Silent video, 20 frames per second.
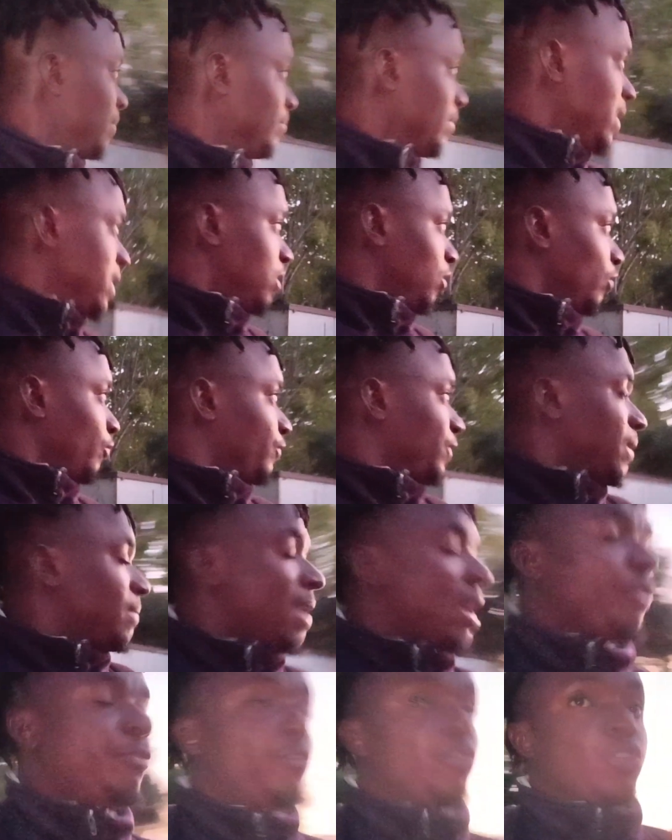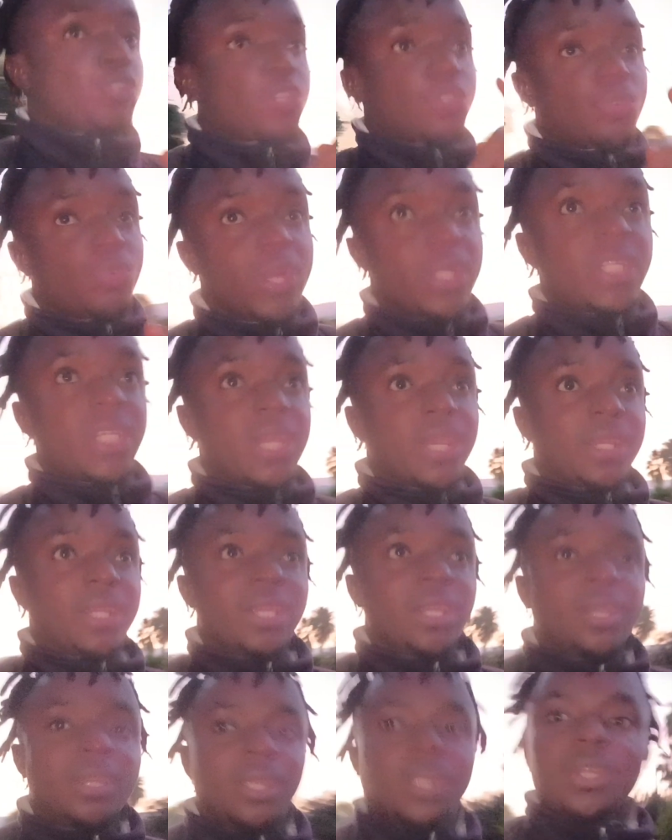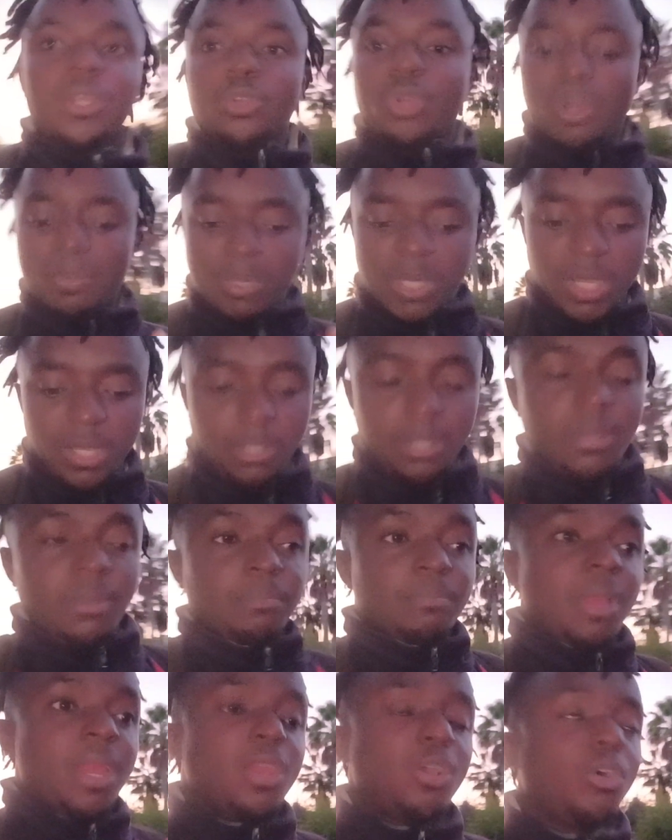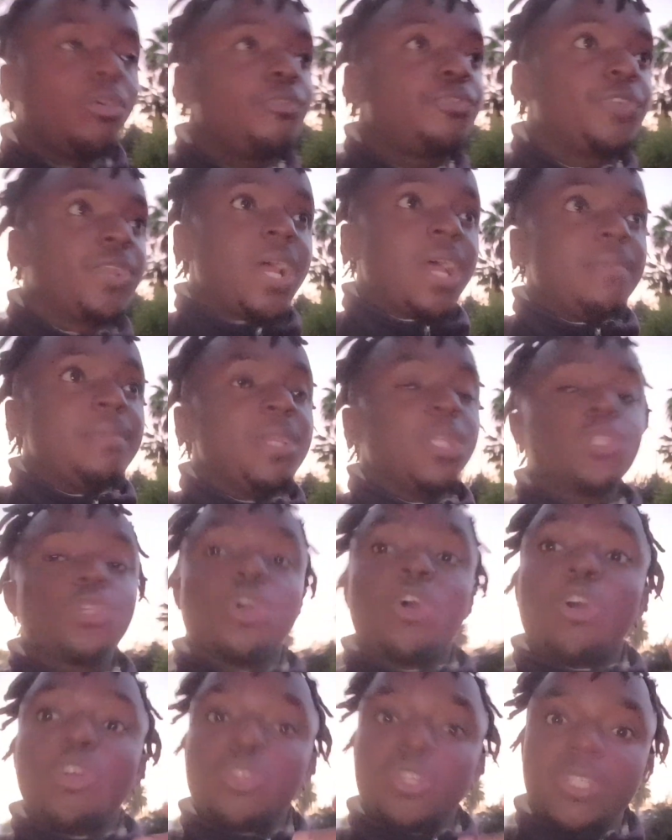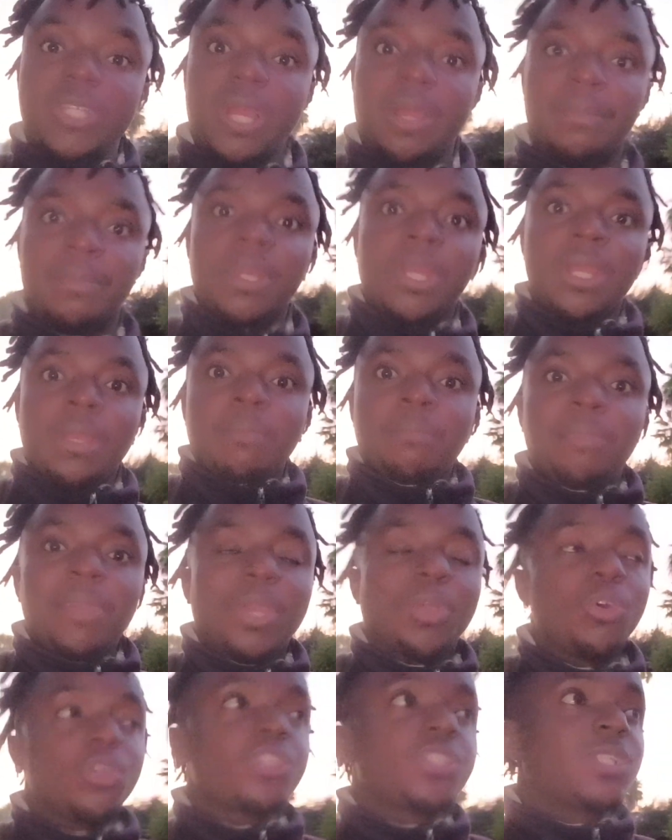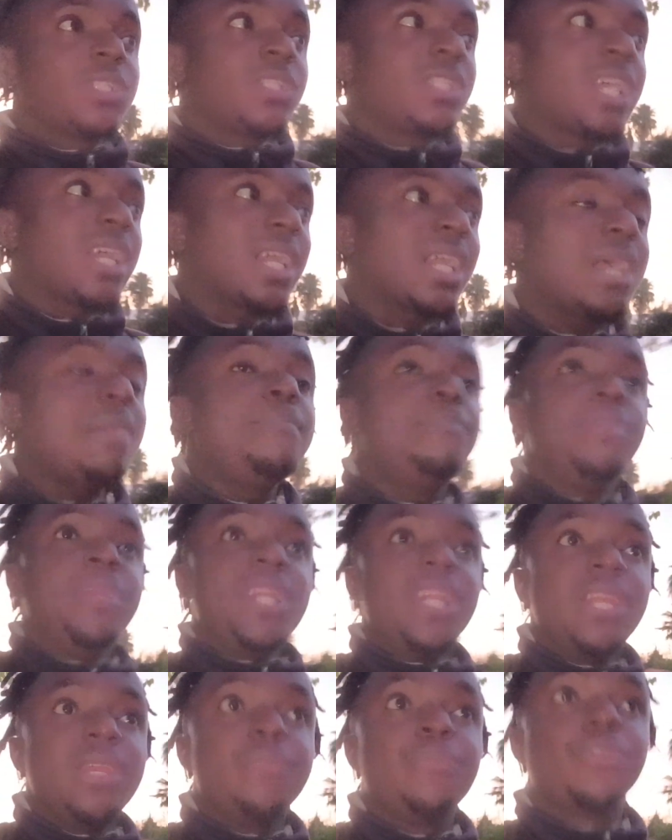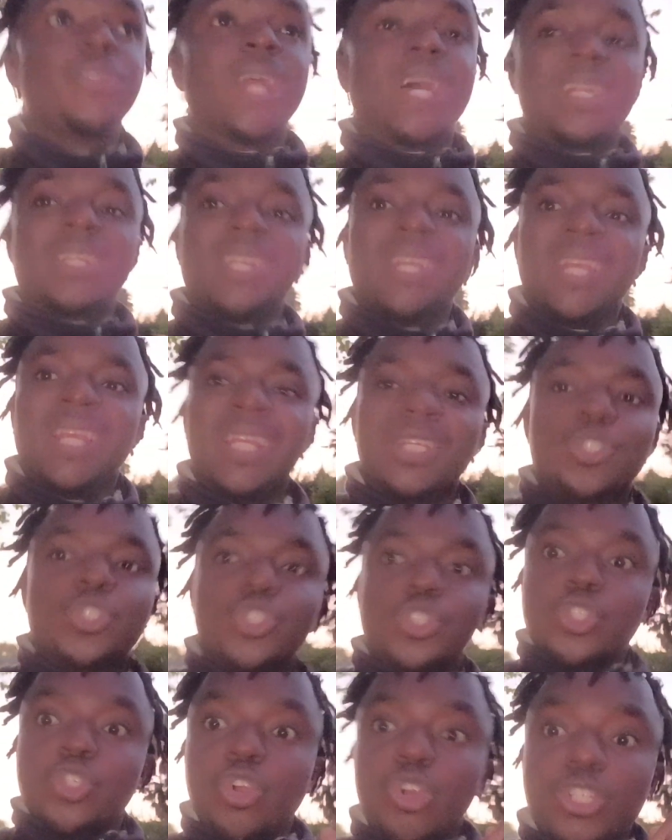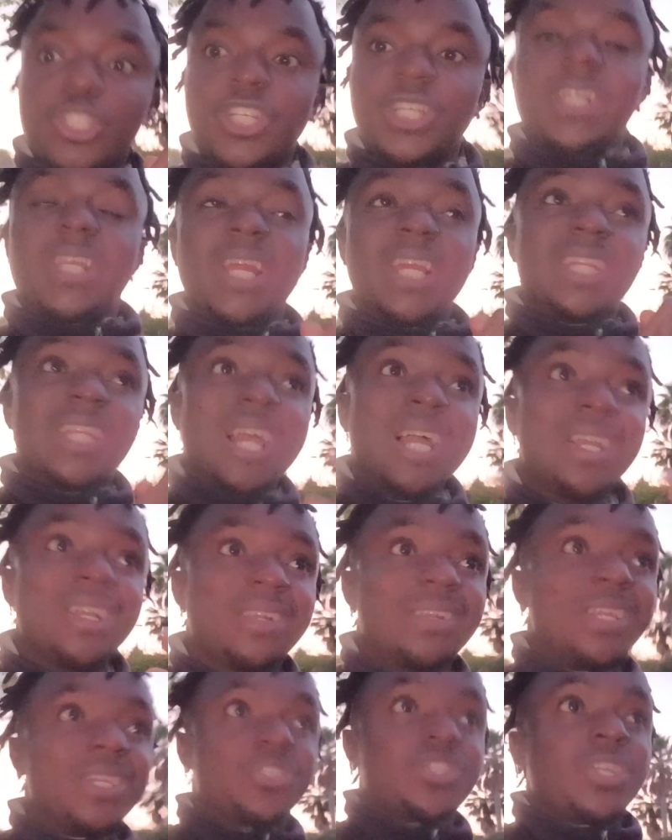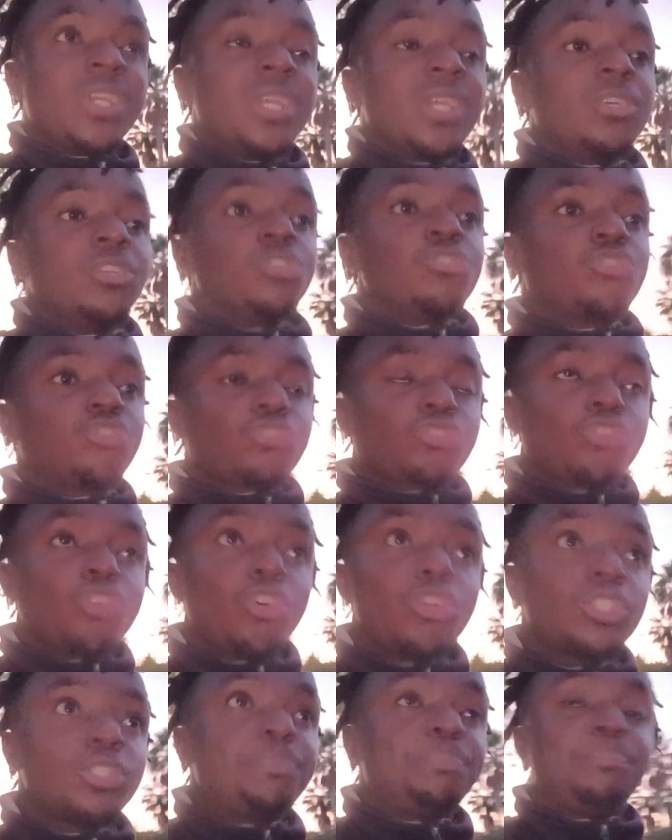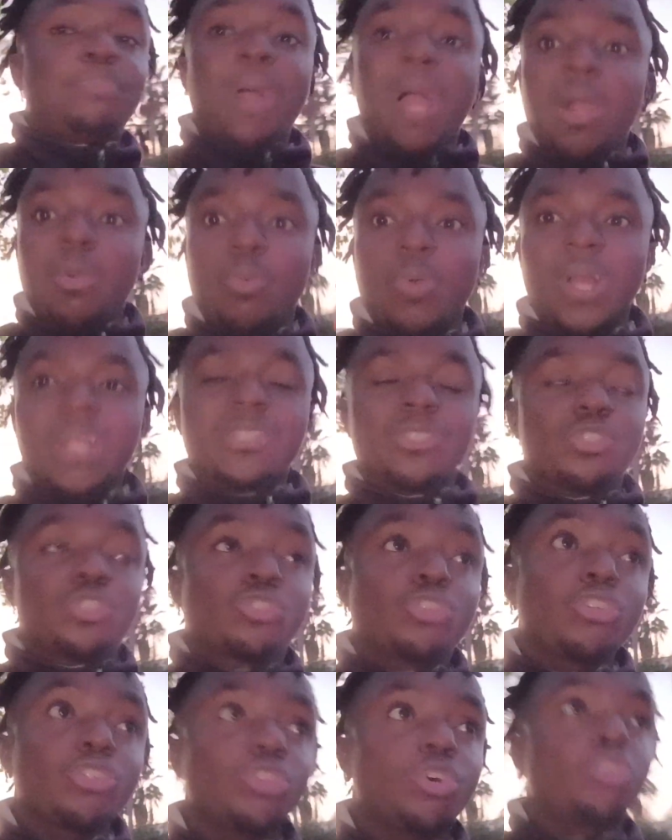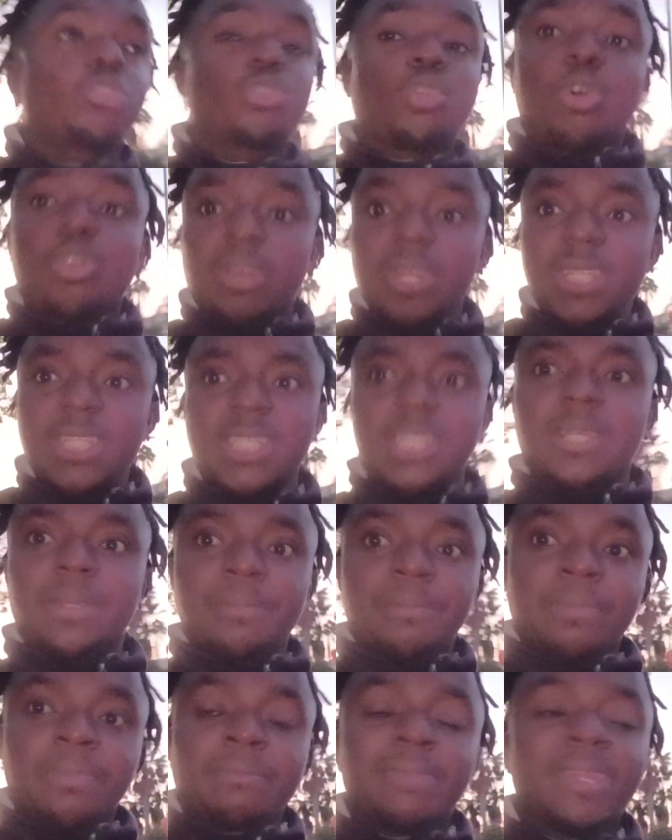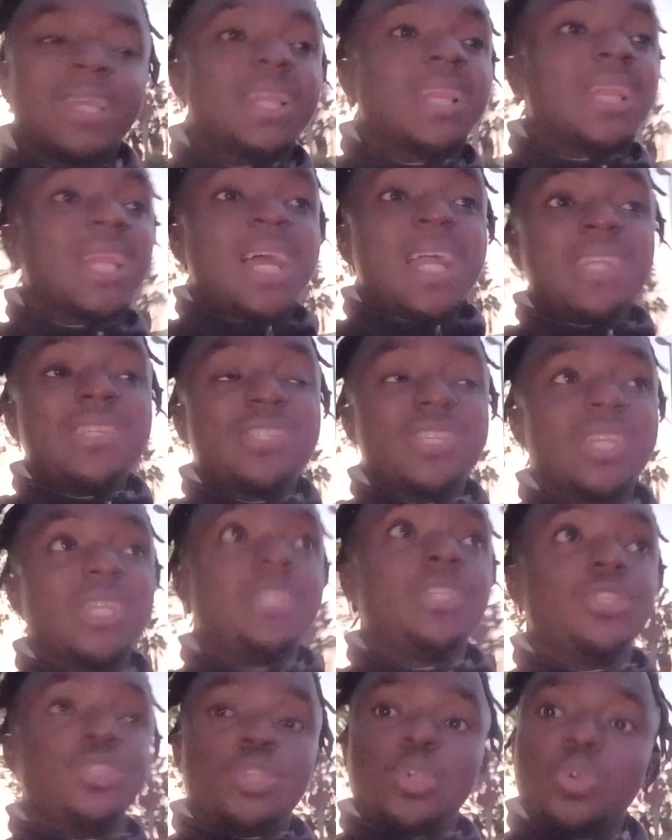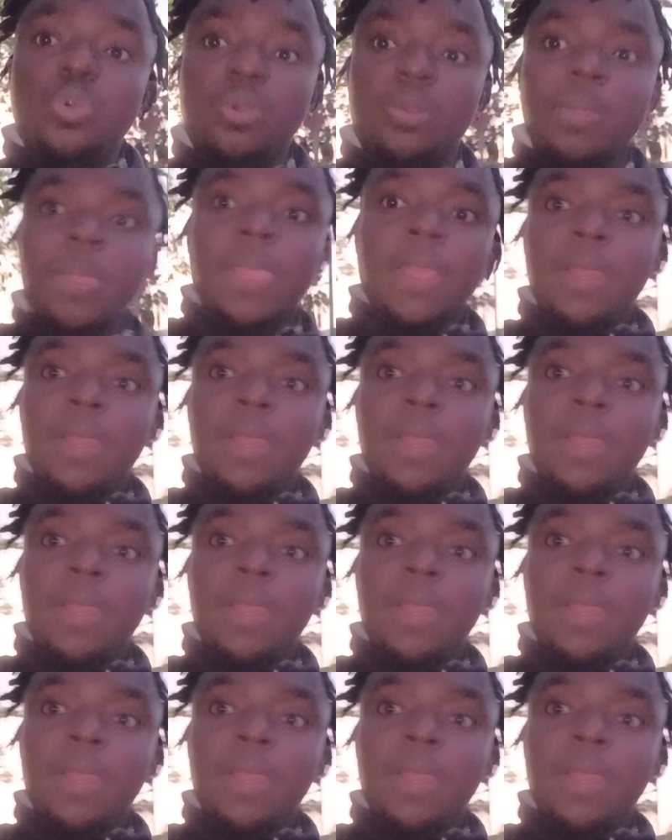Many of them are frustrated. You come saying, many of them, it hurt them because they can't believe that such greater grace, such power, such authority lies in you.